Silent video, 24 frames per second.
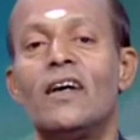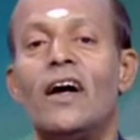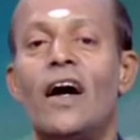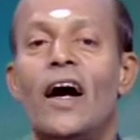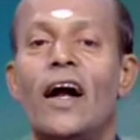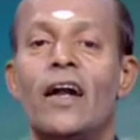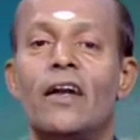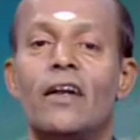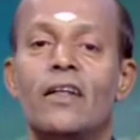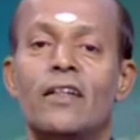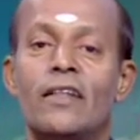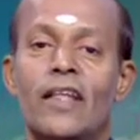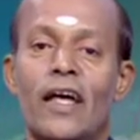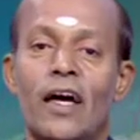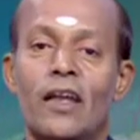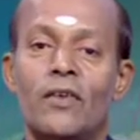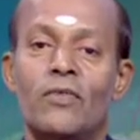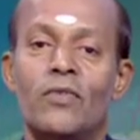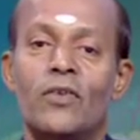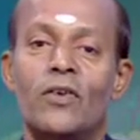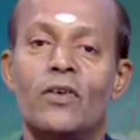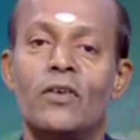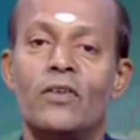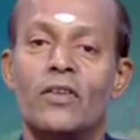and
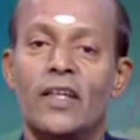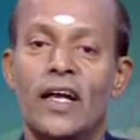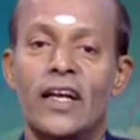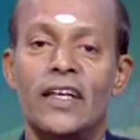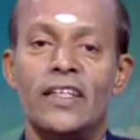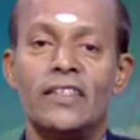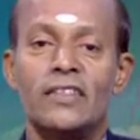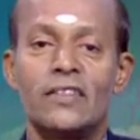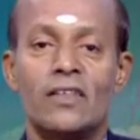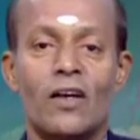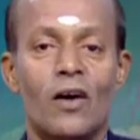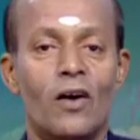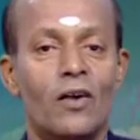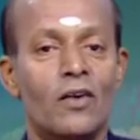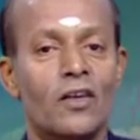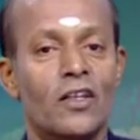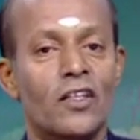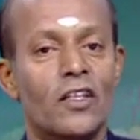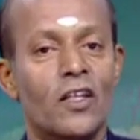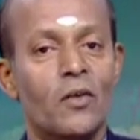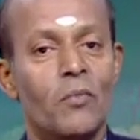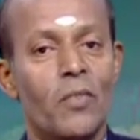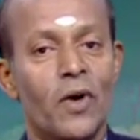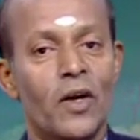therefore, that is called
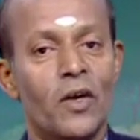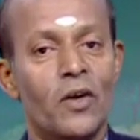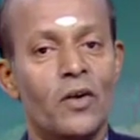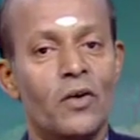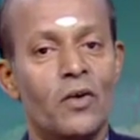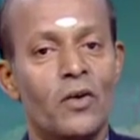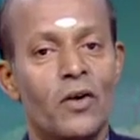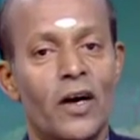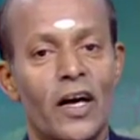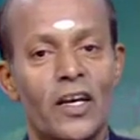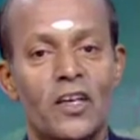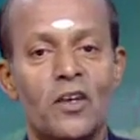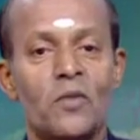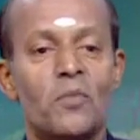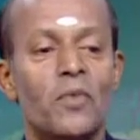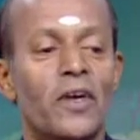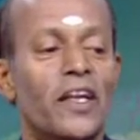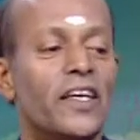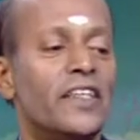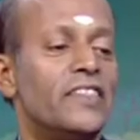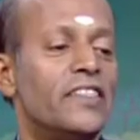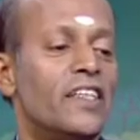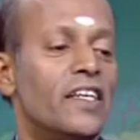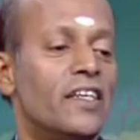the
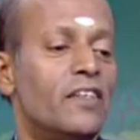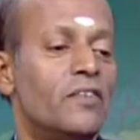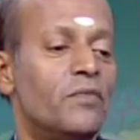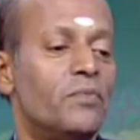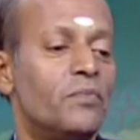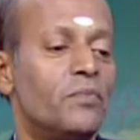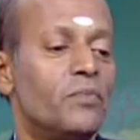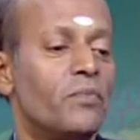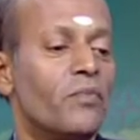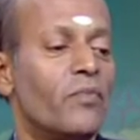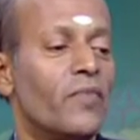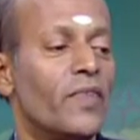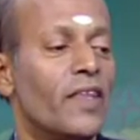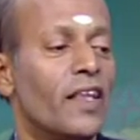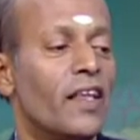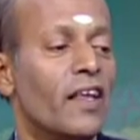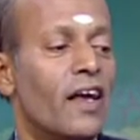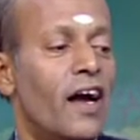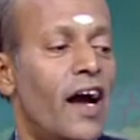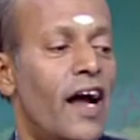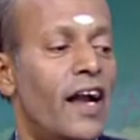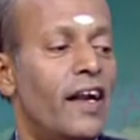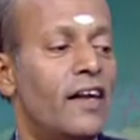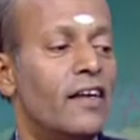bioaccumulation,
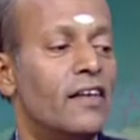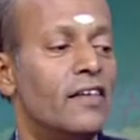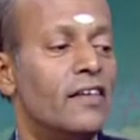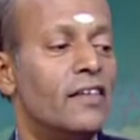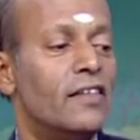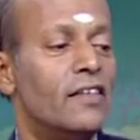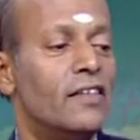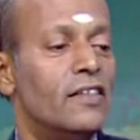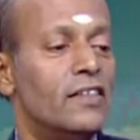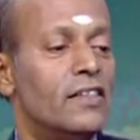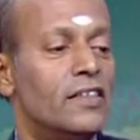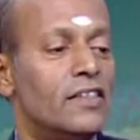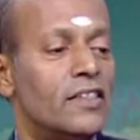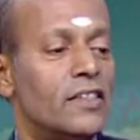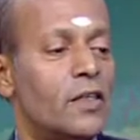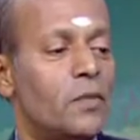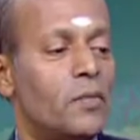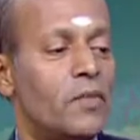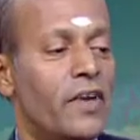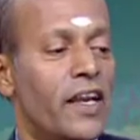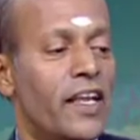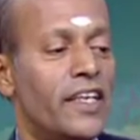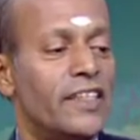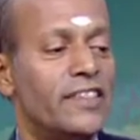and some
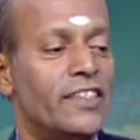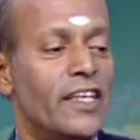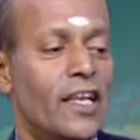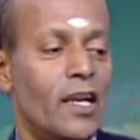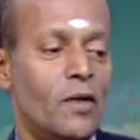trace